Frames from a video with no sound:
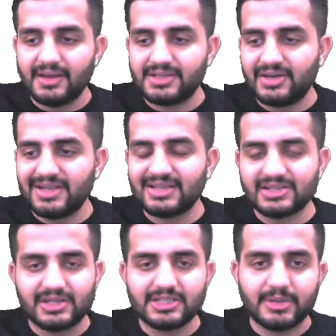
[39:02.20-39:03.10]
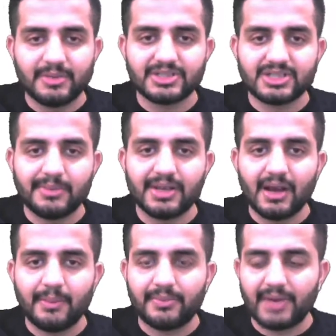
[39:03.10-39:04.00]
string session is pretty much coming
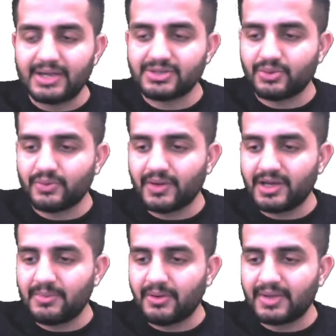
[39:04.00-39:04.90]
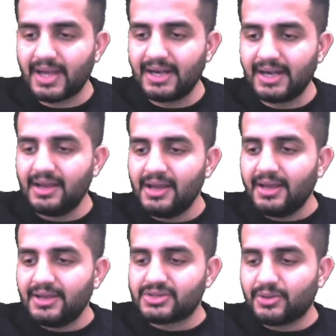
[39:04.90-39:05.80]
up, right? So don't worry about that.
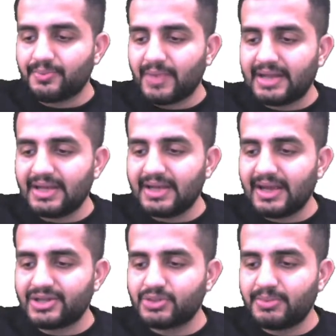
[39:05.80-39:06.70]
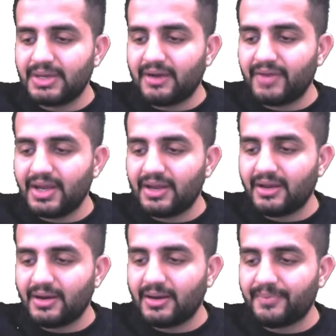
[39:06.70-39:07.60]
So I think I should be covering
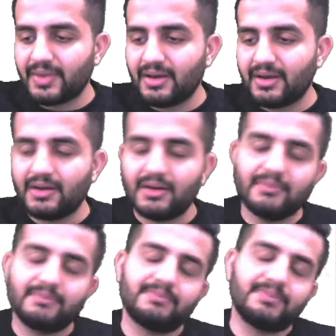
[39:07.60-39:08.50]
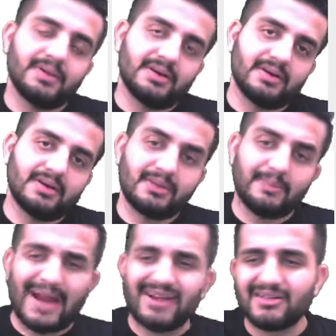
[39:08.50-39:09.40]
the
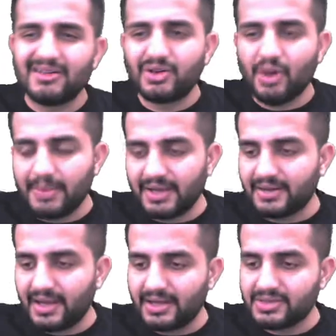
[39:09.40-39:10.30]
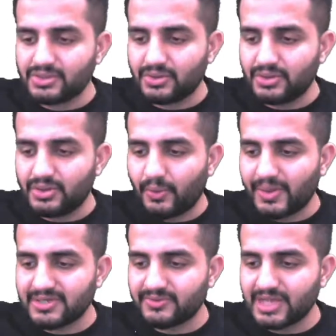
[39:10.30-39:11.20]
pattern topic there. So your
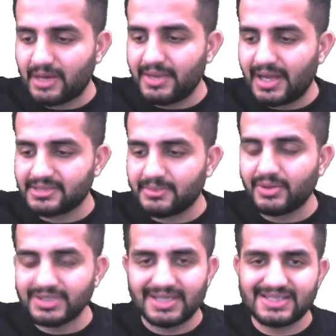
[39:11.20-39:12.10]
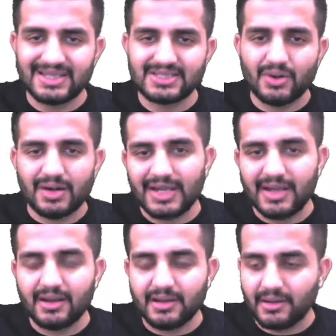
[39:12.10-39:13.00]
question shall be answered, because it's going to
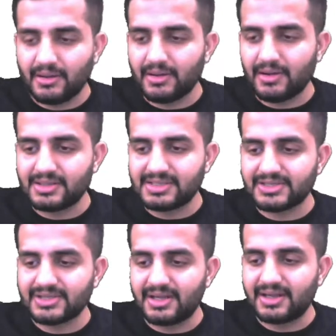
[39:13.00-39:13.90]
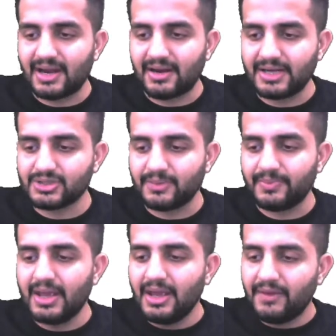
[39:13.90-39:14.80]
take a session in that, right? So
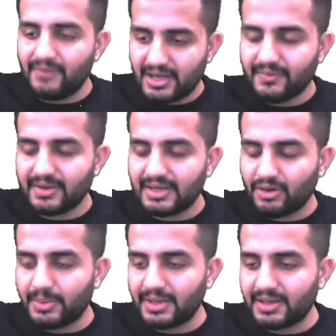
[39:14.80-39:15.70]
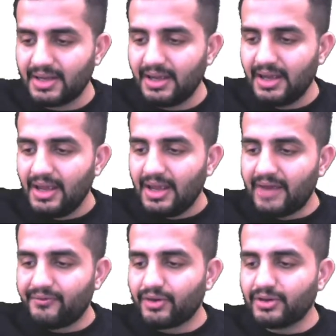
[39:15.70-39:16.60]
we'll cover that topic there.
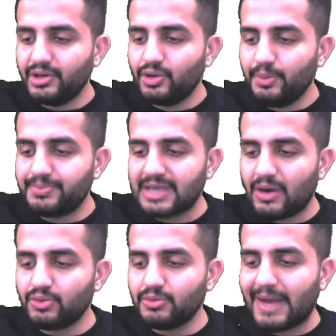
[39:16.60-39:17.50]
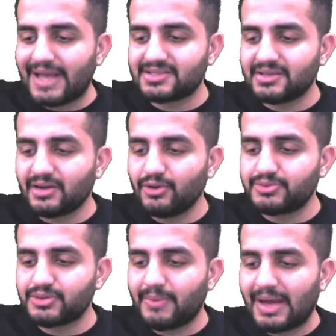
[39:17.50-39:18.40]
And for the loops, how to master
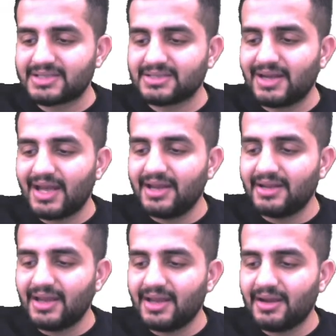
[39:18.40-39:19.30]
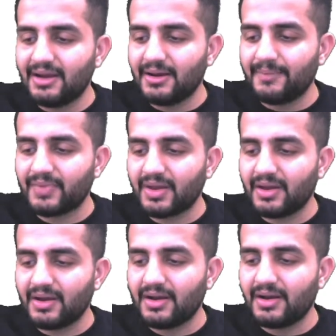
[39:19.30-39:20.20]
loops. So master anything,
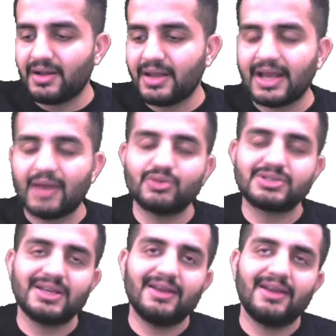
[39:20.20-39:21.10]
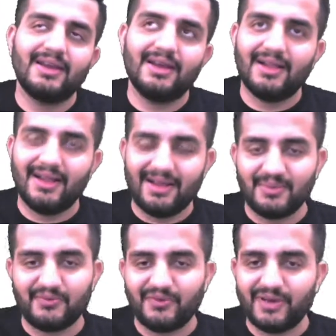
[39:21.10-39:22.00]
like I would say,
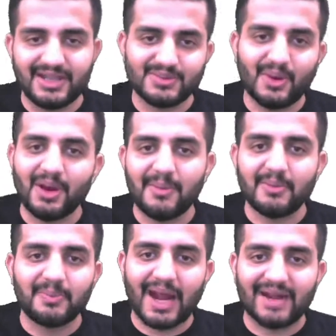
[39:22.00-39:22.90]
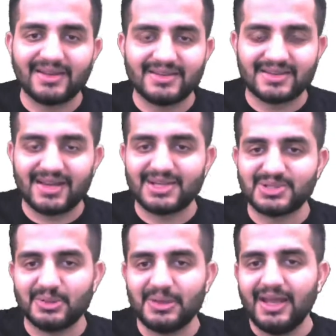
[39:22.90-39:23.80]
it's all about practice, right? So